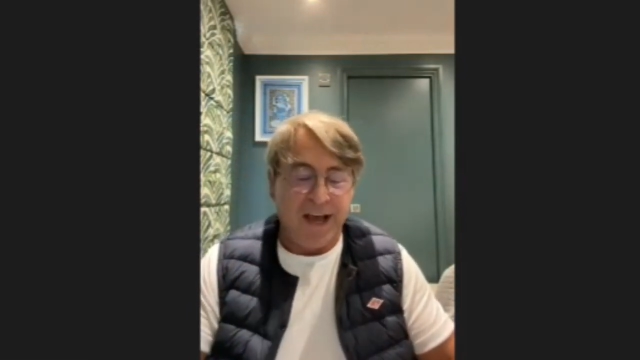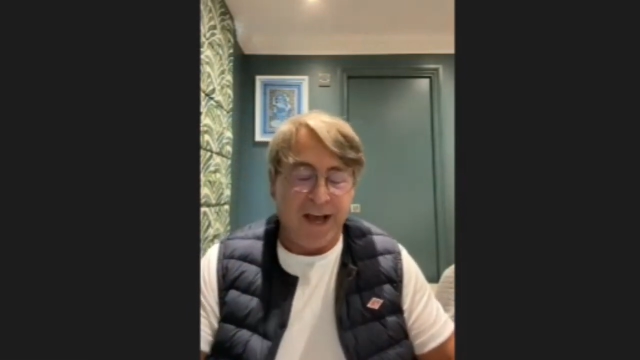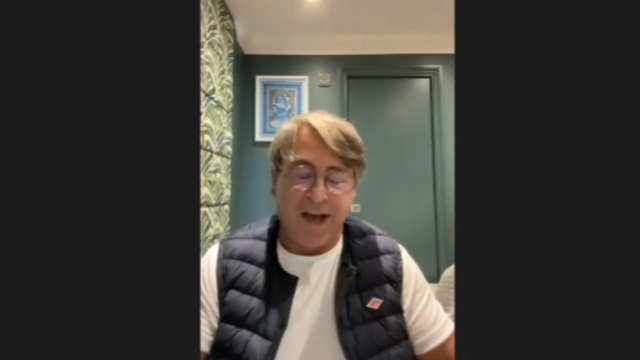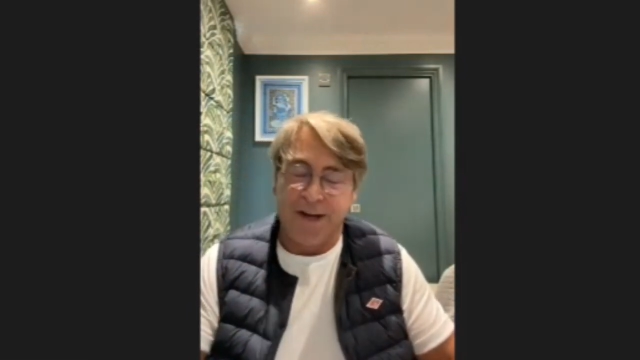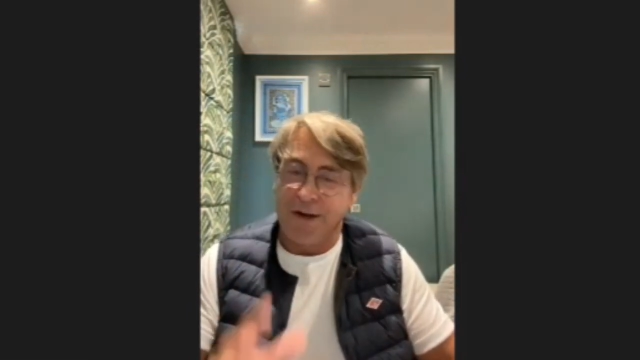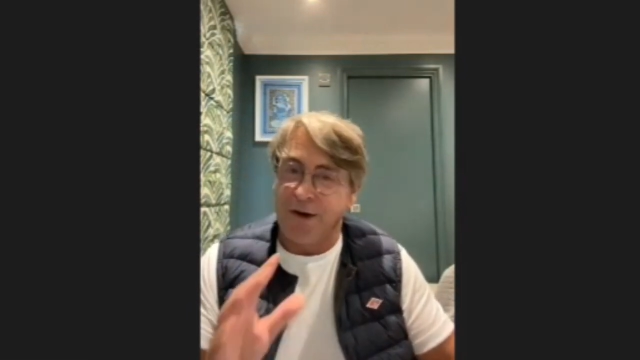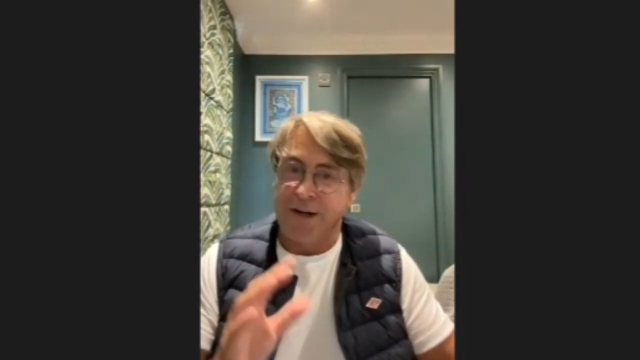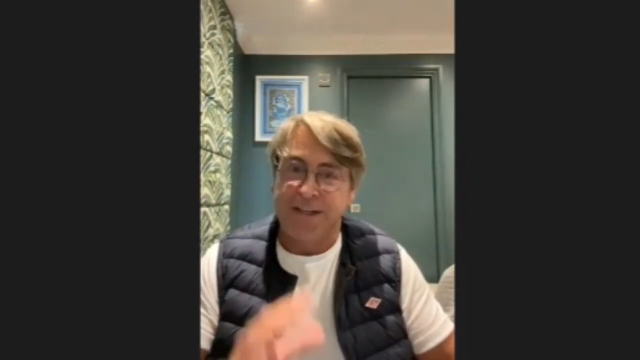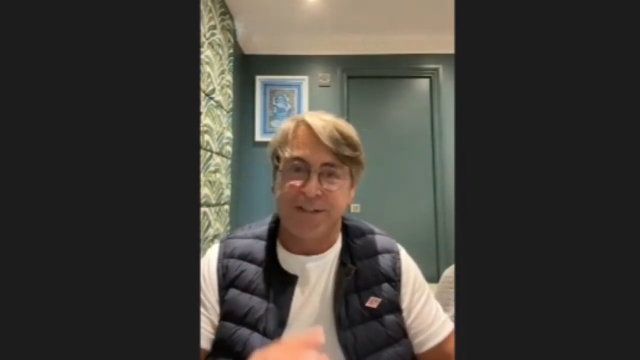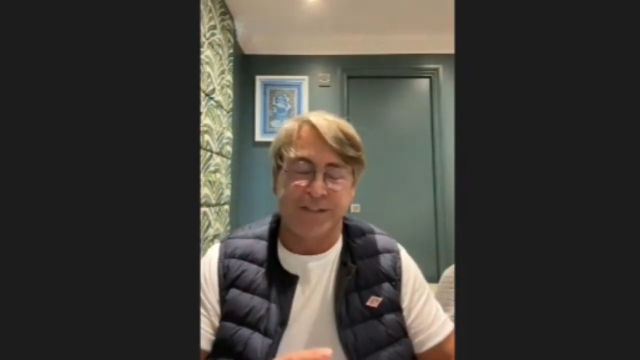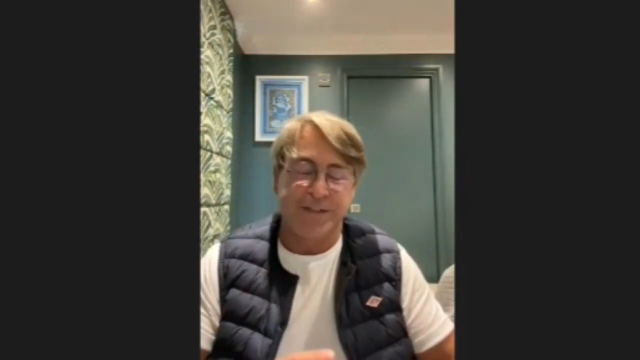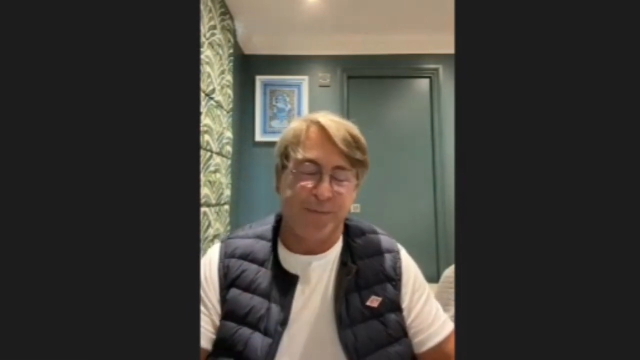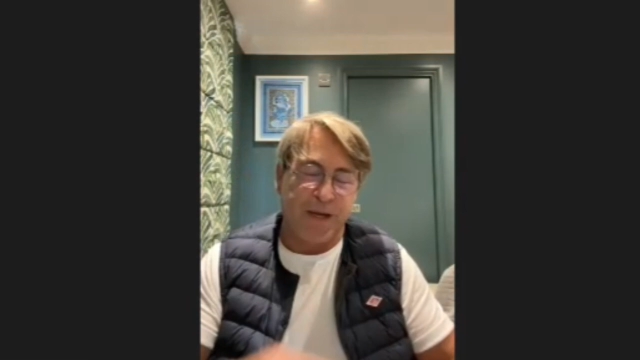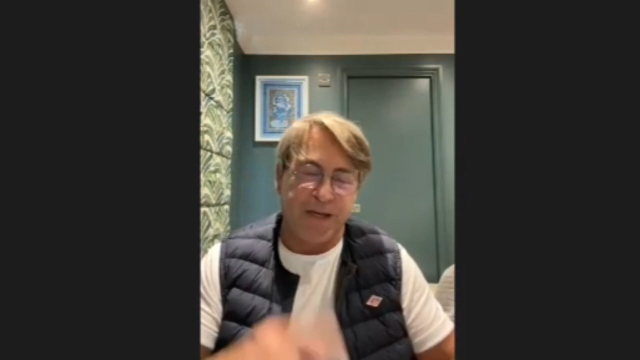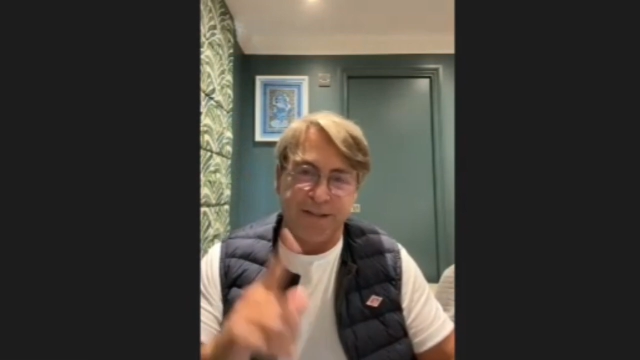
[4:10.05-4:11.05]
And I
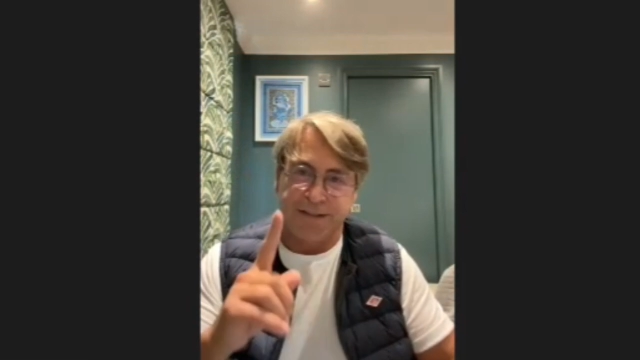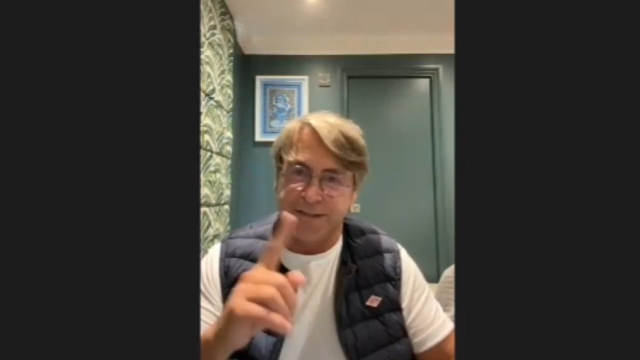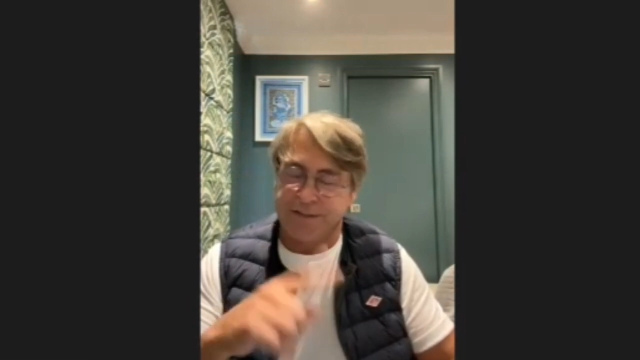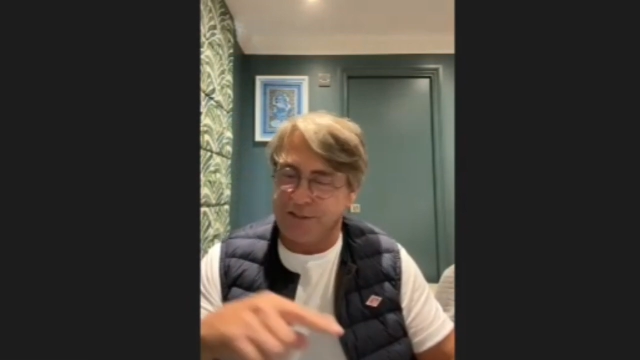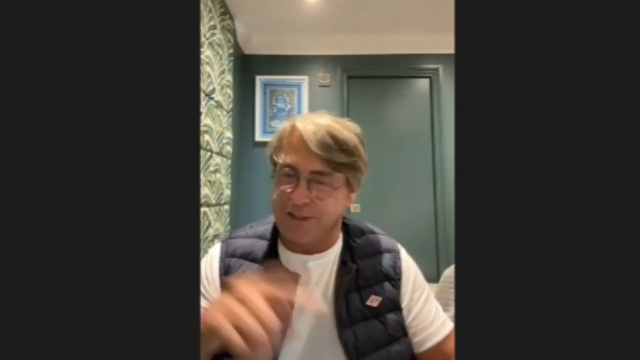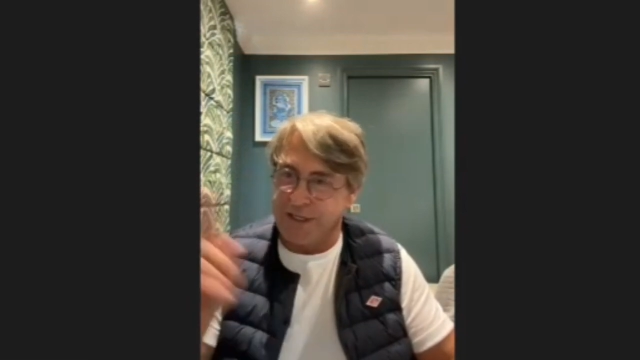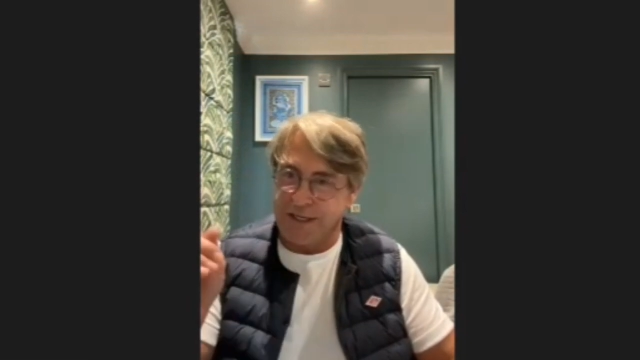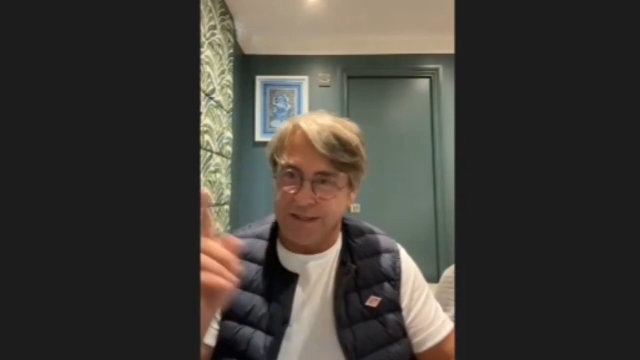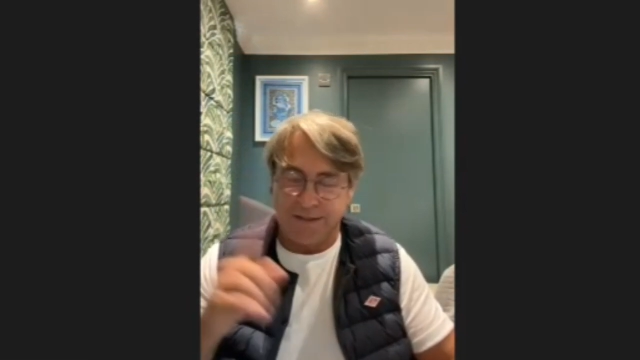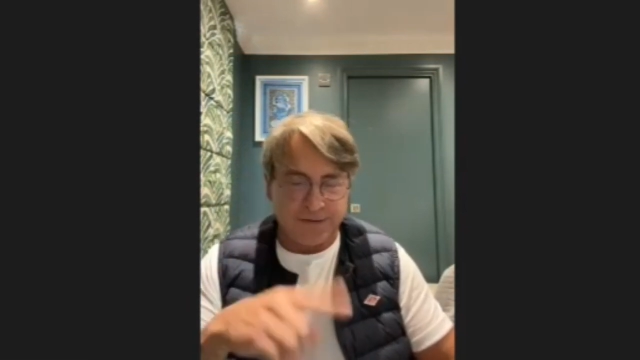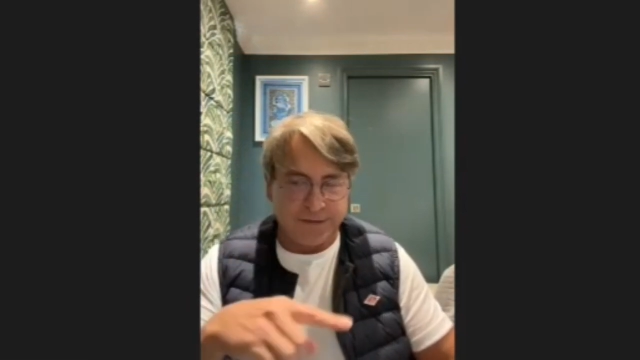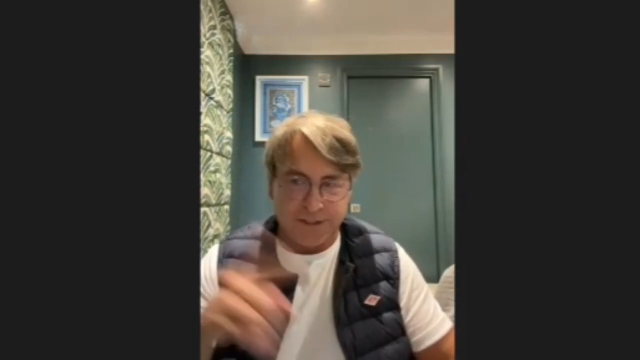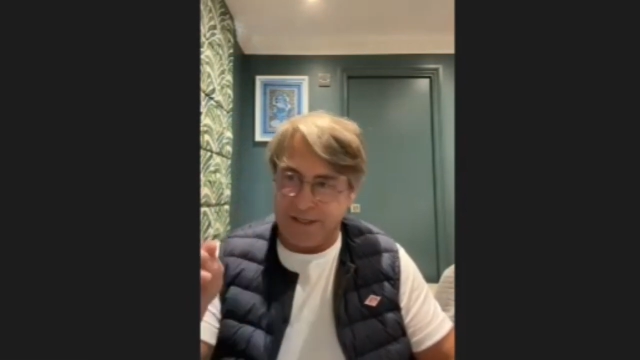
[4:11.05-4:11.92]
just went, check.